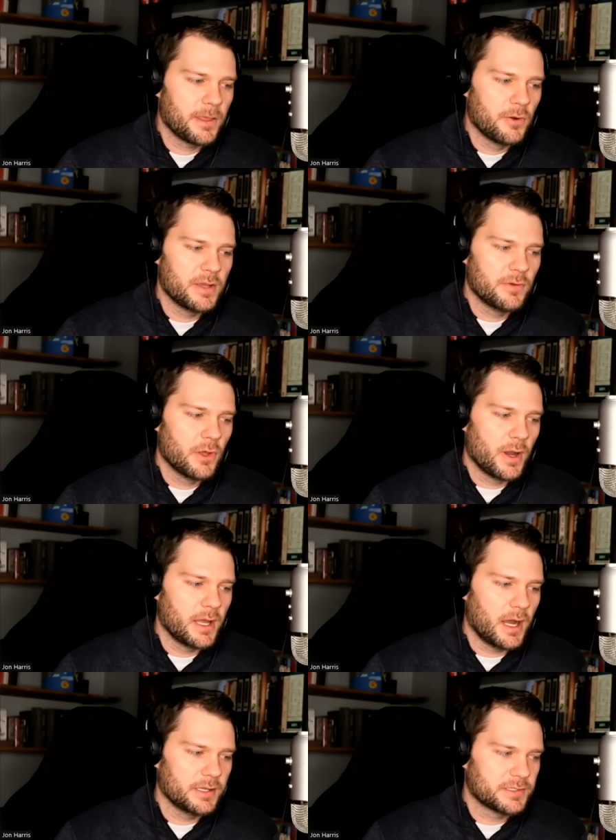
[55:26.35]
you know even though
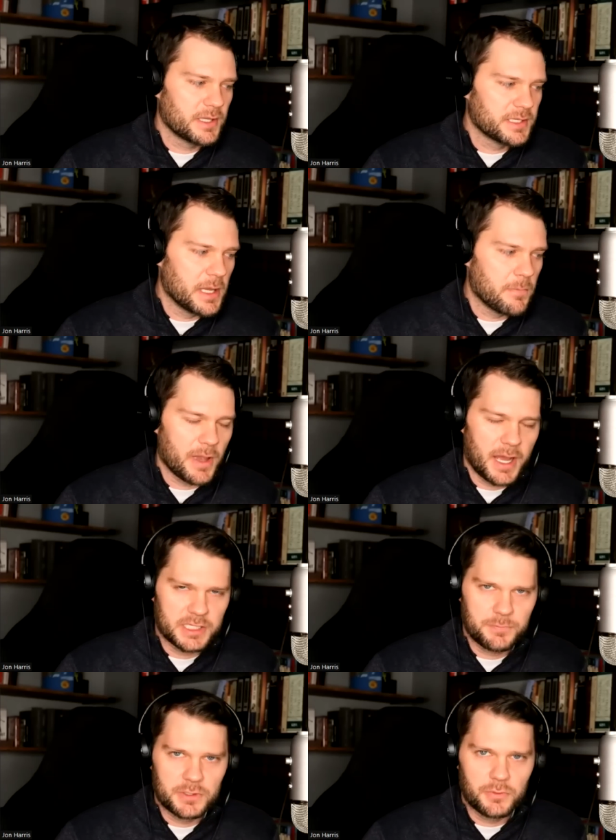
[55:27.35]
I, I, sense an
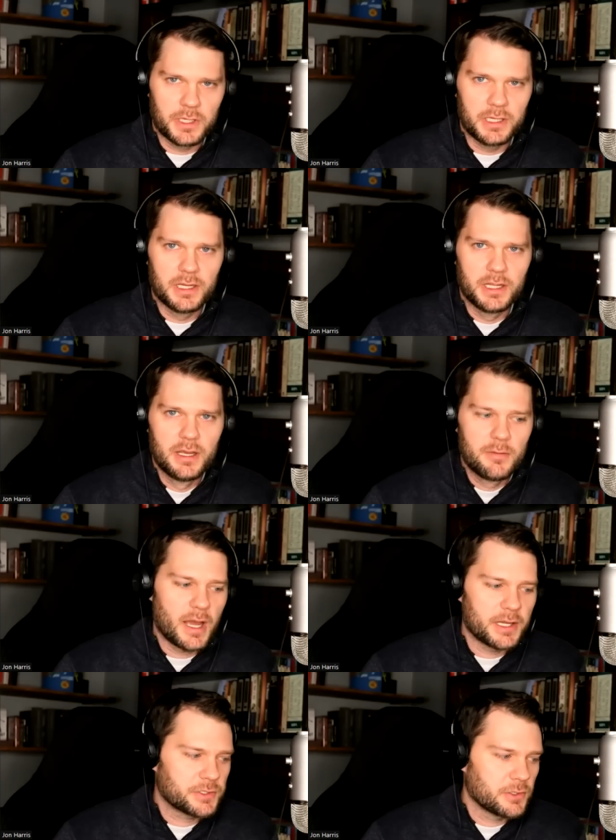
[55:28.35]
impasse between
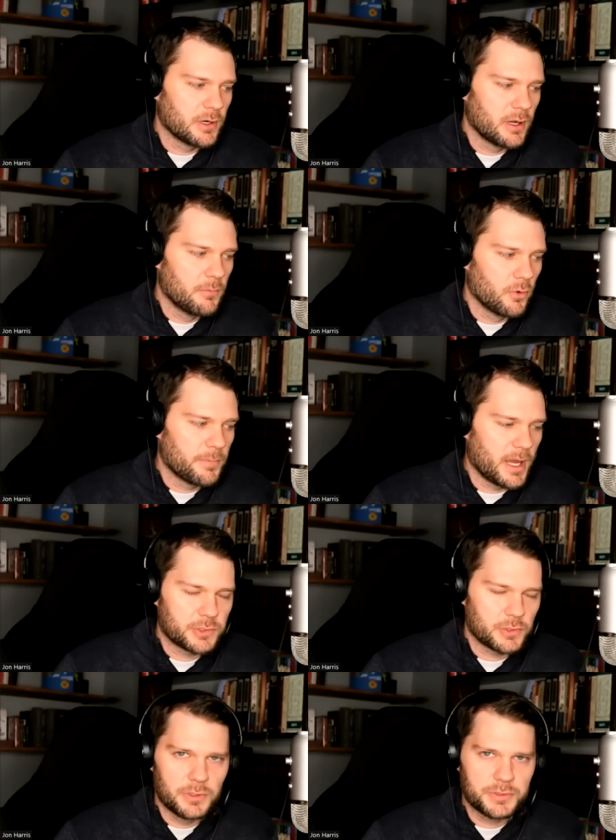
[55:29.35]
pastor uh, moore and
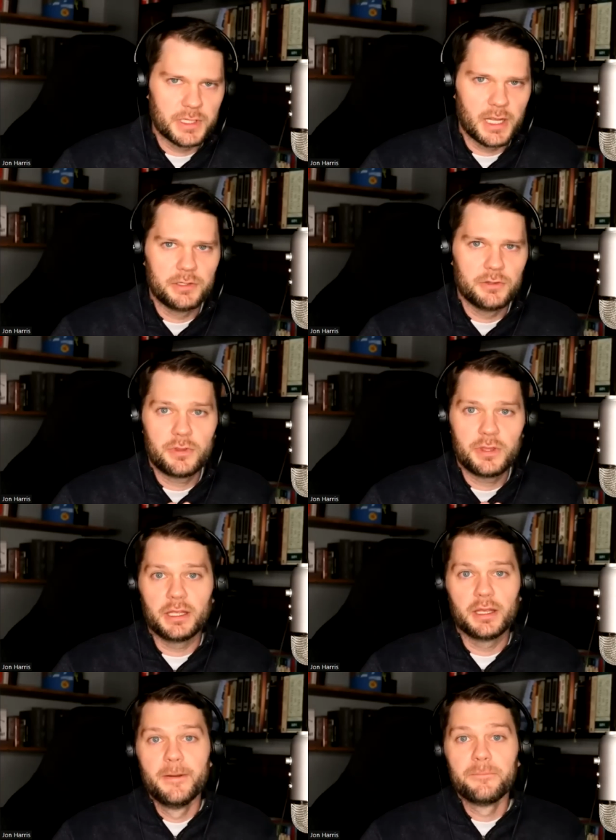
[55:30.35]
pastor wilson i do
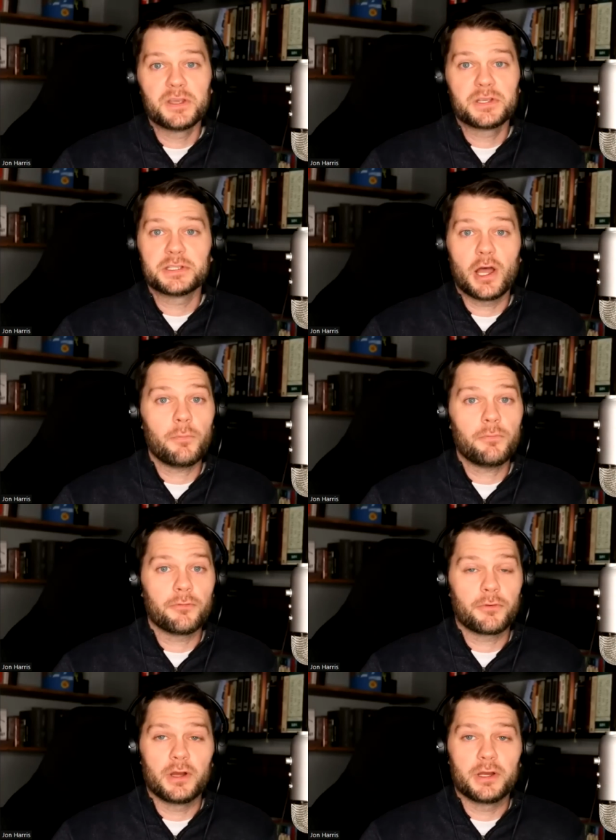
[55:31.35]
think this is helpful
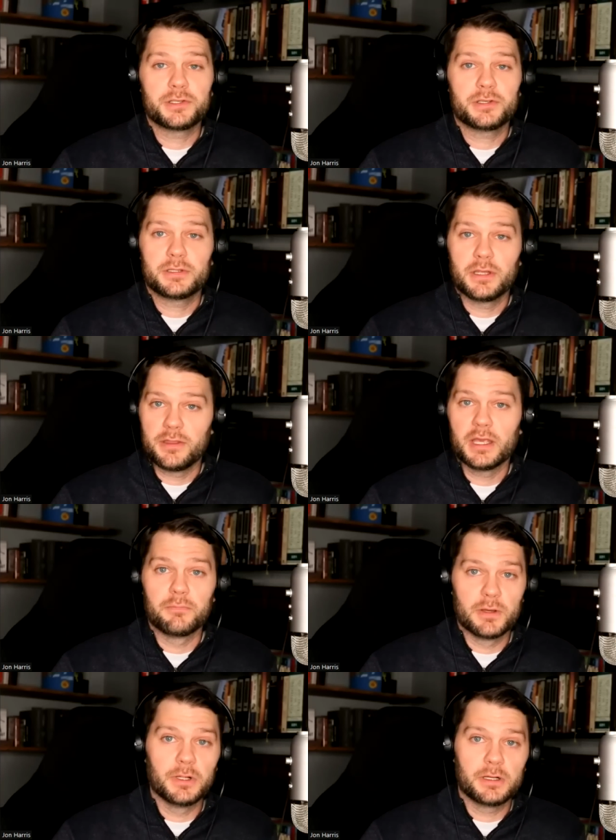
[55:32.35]
for us to think
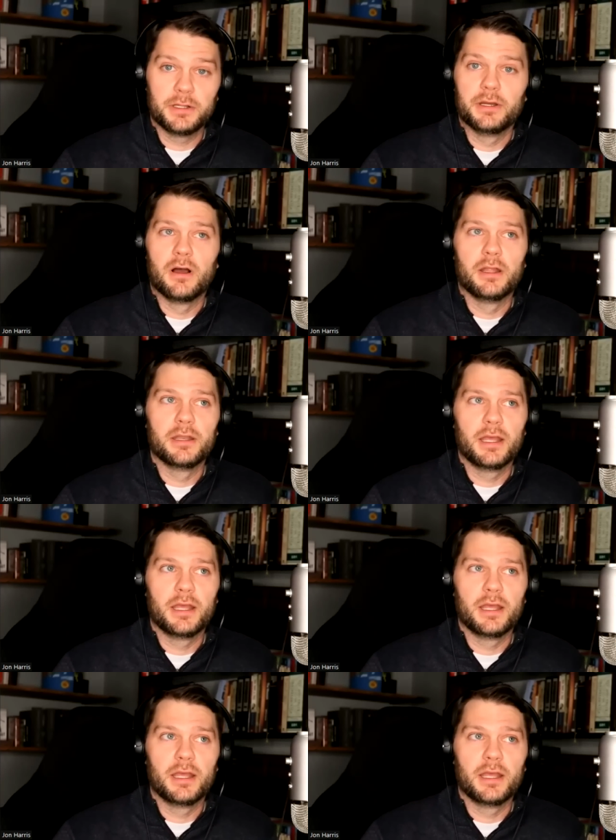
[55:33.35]
biblically on.